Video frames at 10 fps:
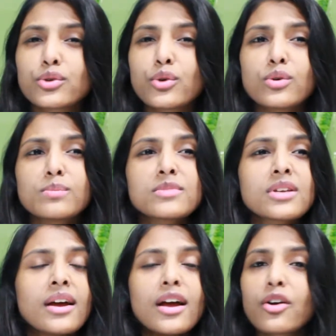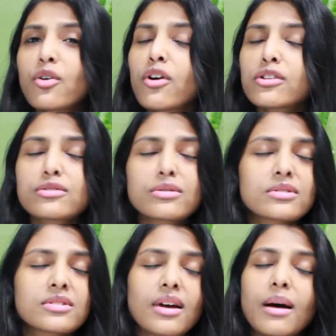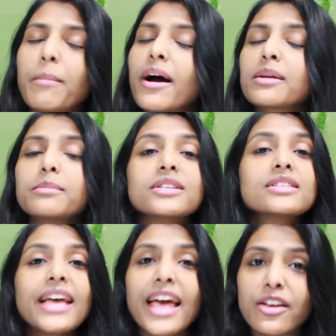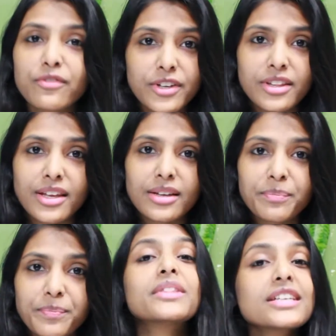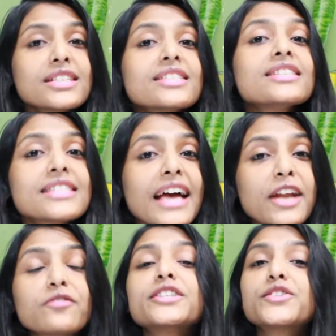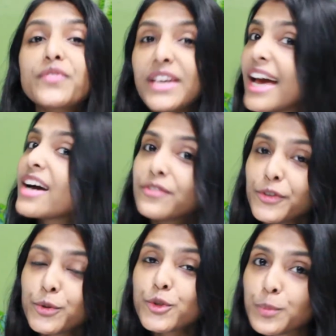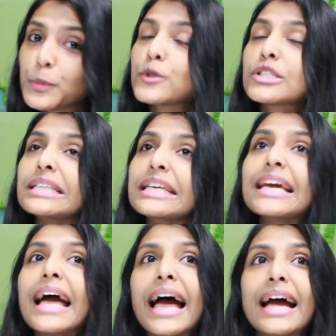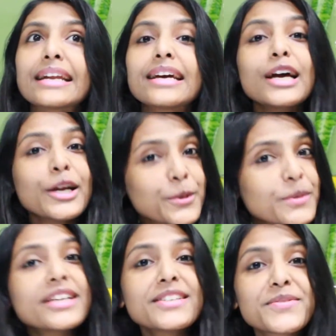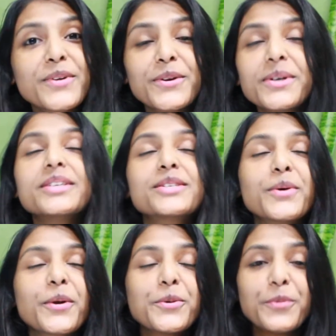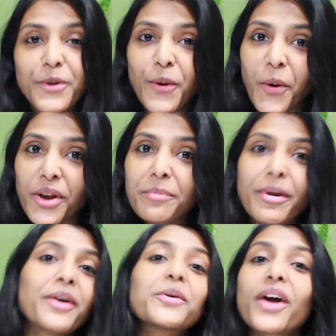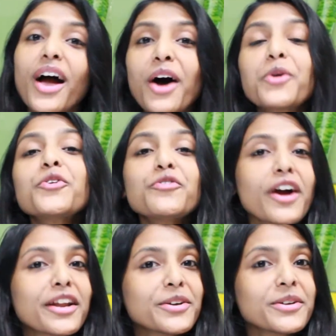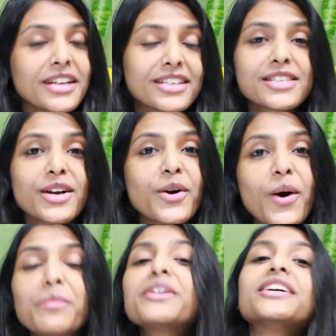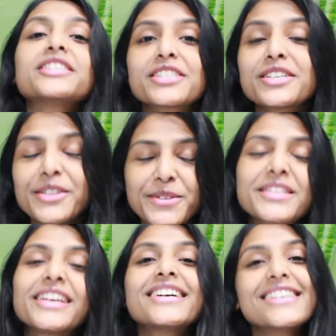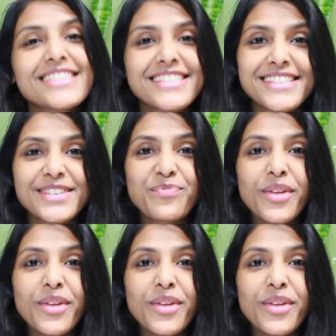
homes, condos, apartments, everything. This is the site which we have used mostly, and today's video is going to be all about how to find your next accommodation using Kijiji.